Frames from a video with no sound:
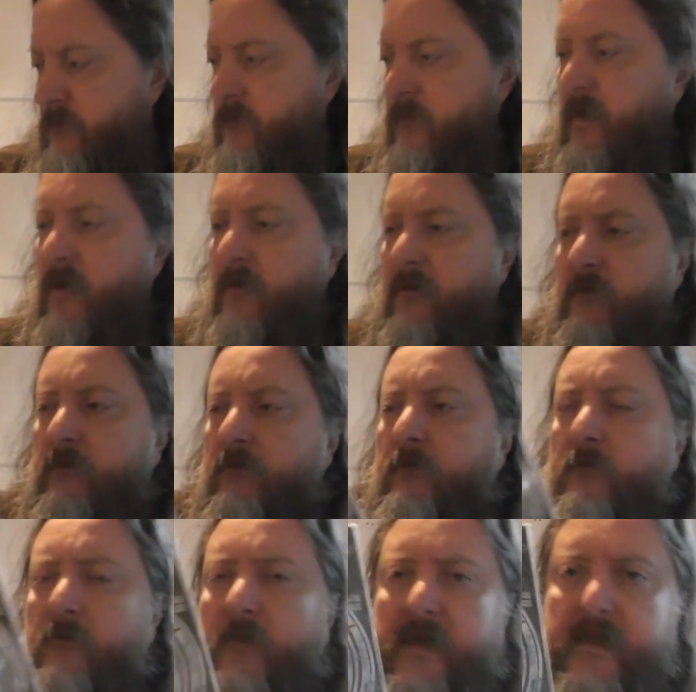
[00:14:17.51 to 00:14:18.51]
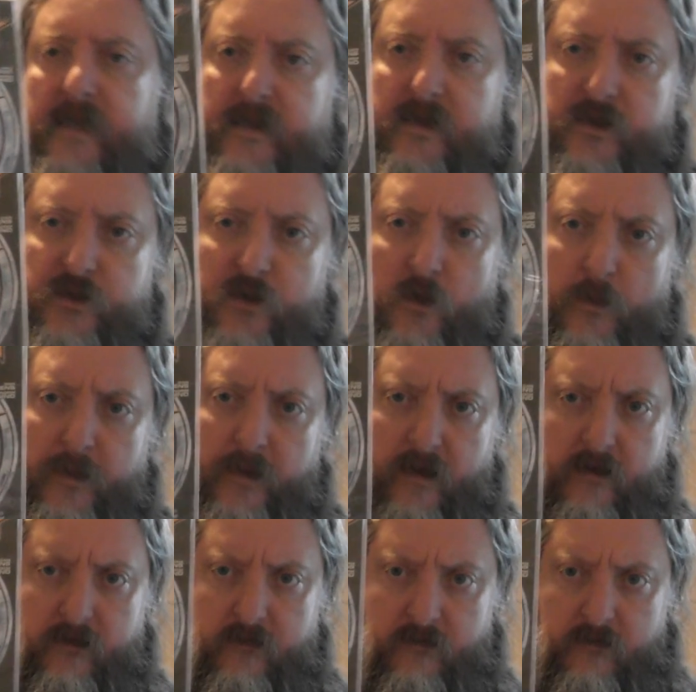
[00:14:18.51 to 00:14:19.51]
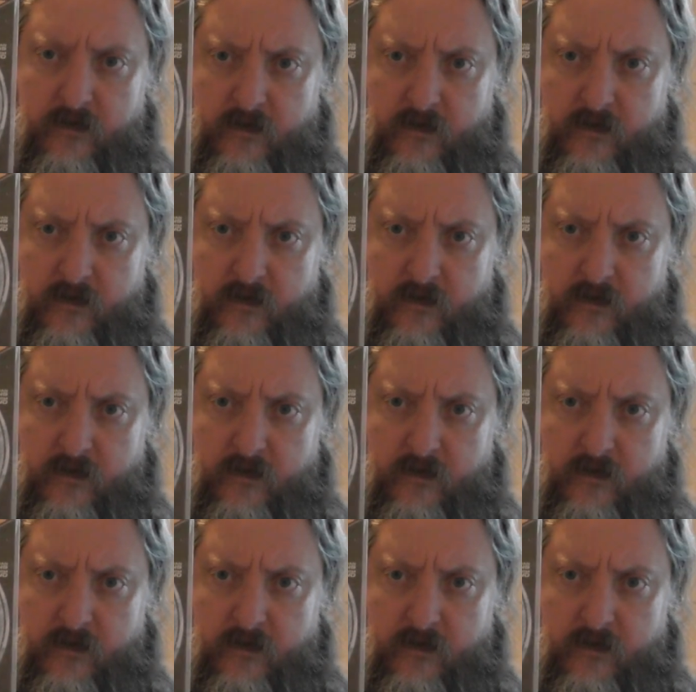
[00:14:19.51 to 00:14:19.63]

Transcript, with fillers: you know, it did the job. You know,